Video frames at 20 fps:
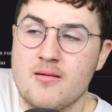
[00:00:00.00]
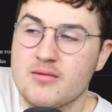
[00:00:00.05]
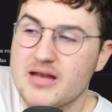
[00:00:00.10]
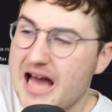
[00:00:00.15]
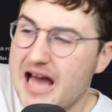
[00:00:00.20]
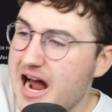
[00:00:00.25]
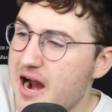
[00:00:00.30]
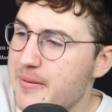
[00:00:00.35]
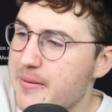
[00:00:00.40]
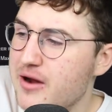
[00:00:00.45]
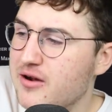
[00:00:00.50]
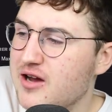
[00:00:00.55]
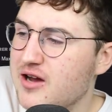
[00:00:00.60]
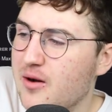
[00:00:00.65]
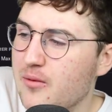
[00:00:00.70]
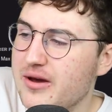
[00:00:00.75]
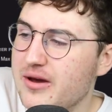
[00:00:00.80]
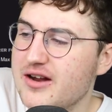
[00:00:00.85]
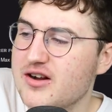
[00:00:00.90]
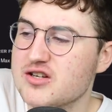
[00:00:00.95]
Carabao
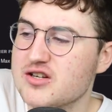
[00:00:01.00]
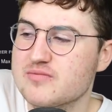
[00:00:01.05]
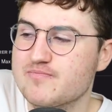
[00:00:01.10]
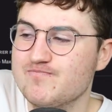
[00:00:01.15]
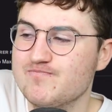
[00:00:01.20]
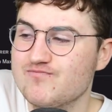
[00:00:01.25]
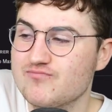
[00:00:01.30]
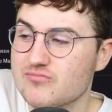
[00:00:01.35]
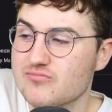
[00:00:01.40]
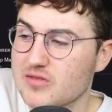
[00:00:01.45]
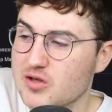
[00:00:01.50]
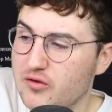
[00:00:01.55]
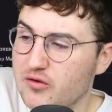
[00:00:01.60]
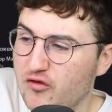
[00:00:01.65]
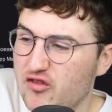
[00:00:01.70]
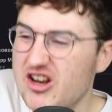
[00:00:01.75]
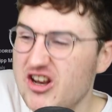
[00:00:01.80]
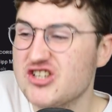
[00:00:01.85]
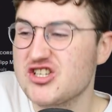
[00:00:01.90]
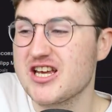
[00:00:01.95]
Cup winners,
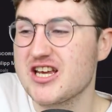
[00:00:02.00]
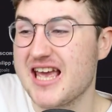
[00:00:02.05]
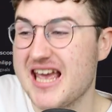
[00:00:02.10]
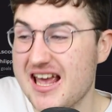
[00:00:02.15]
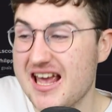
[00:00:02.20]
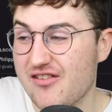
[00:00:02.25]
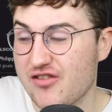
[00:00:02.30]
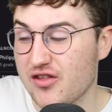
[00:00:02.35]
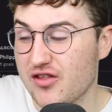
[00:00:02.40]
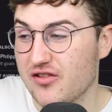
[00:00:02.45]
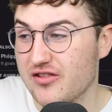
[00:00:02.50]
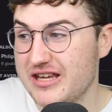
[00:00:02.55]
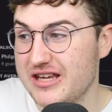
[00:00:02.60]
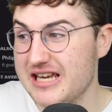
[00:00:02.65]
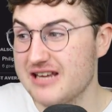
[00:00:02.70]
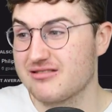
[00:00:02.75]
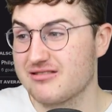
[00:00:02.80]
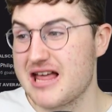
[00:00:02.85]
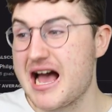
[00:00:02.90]
finishing 8th in the league.